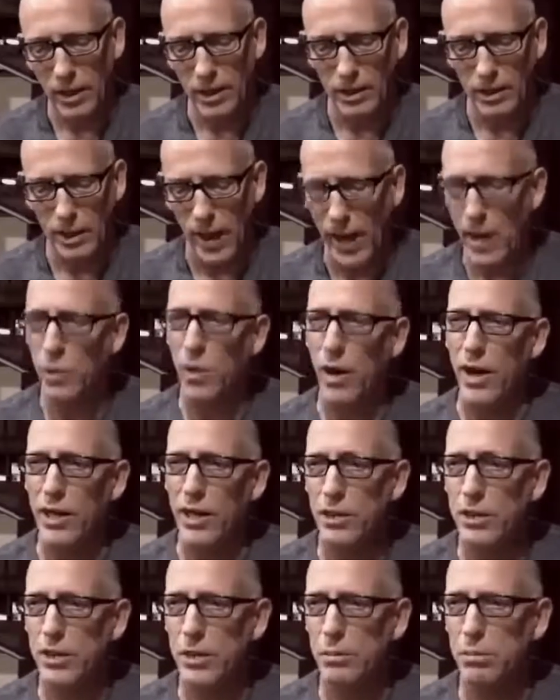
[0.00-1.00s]

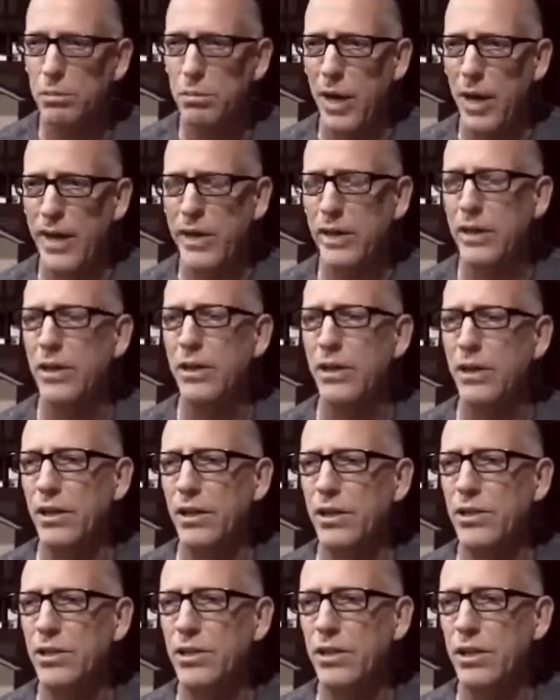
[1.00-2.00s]
Likewise, Biden
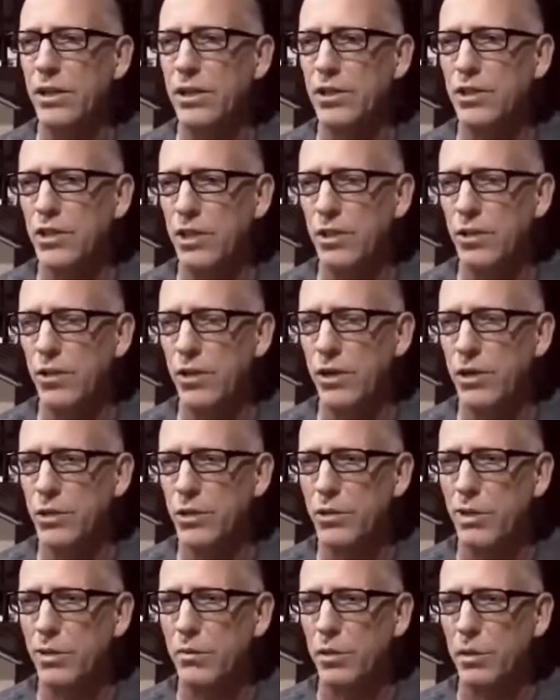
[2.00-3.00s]
is considered in
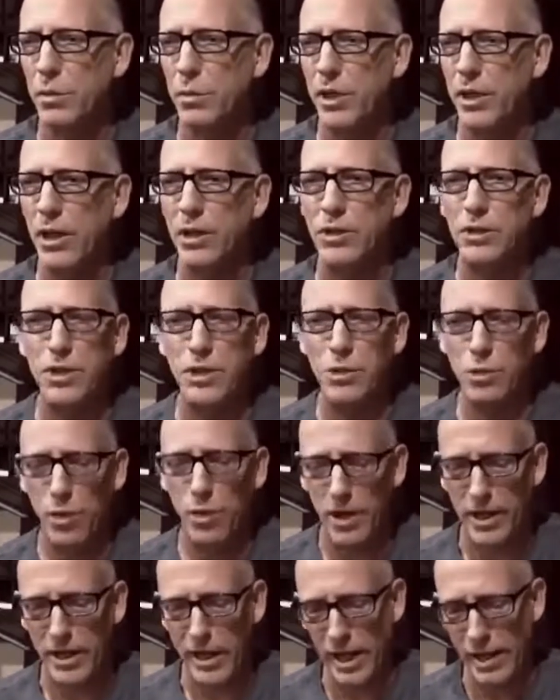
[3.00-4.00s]
trouble because he's
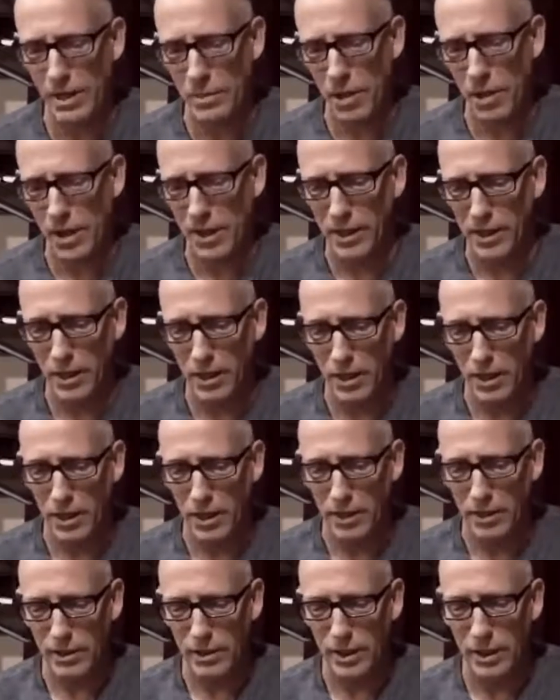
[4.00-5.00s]
running out of money.
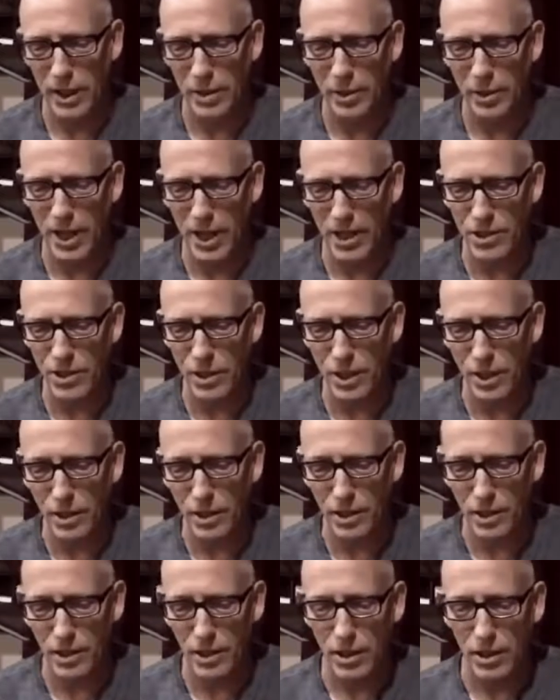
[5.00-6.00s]
Now let me ask you,
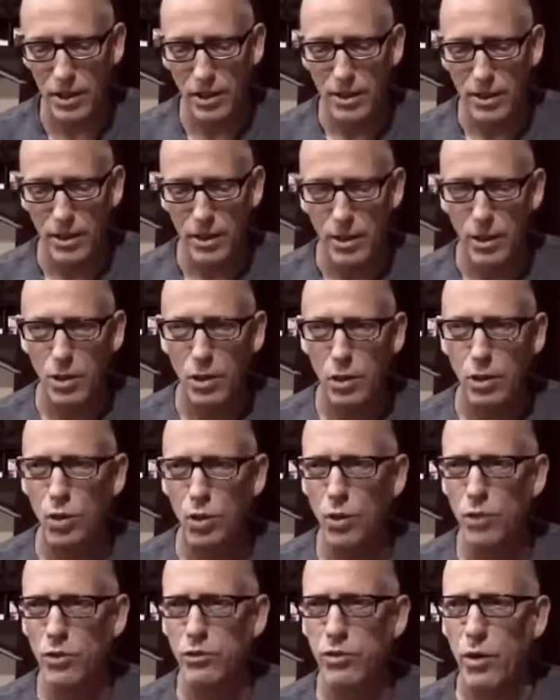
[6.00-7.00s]

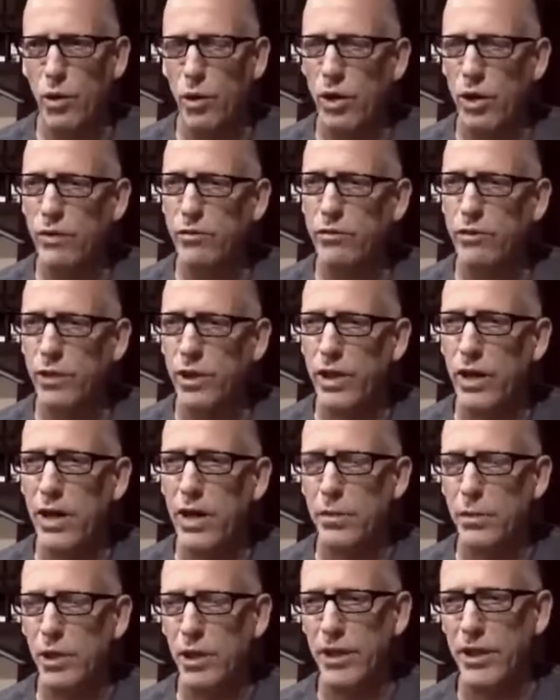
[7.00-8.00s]
who voted for
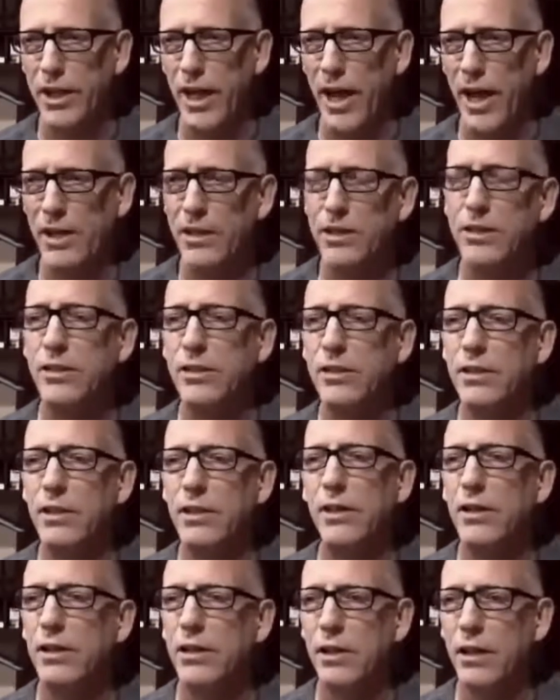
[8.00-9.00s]
Kamala yet?
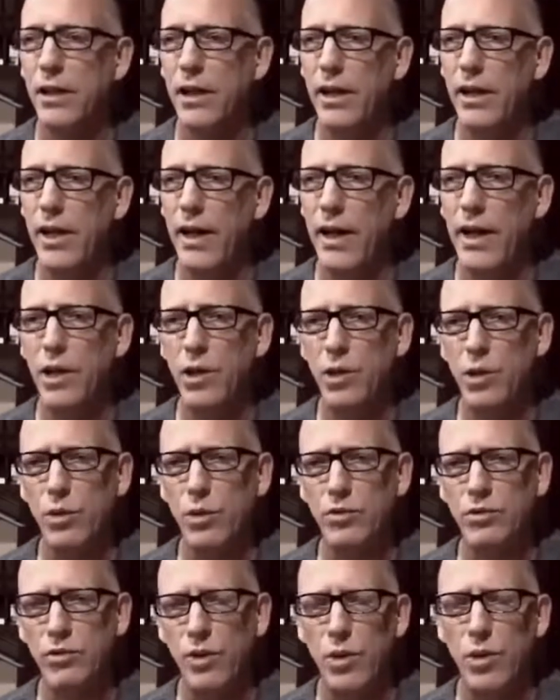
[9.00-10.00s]
And
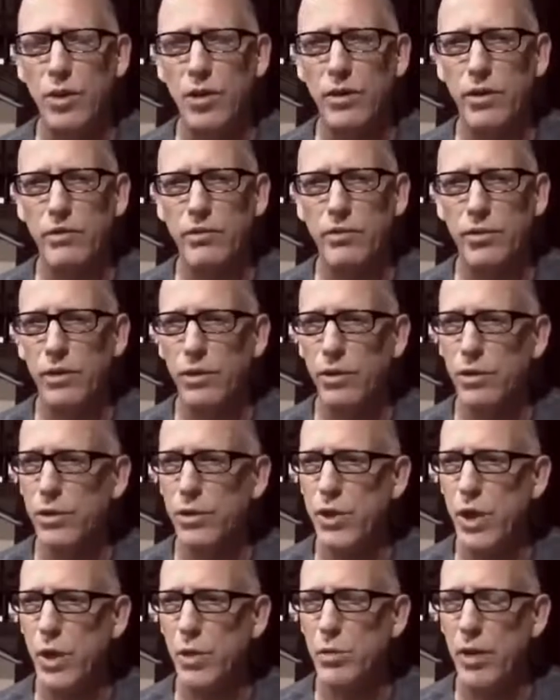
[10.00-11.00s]
who voted for
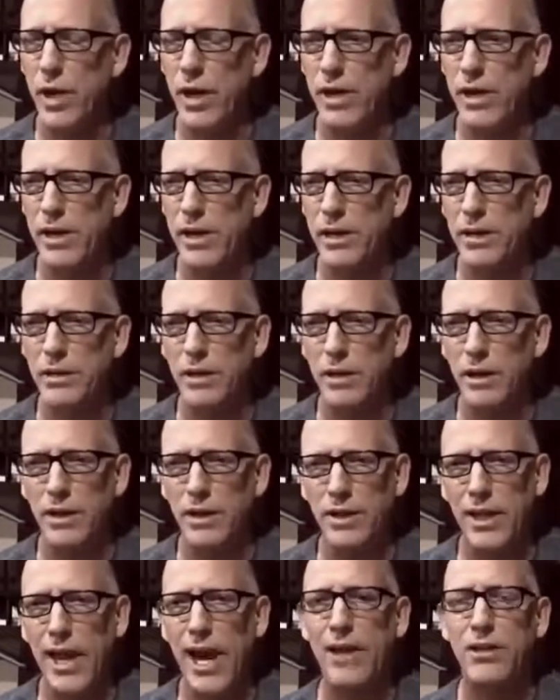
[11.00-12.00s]
Joe Biden
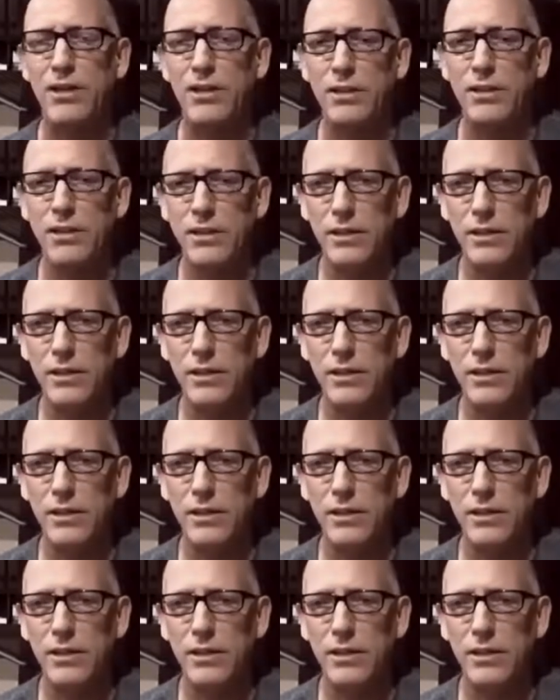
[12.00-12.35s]
yet?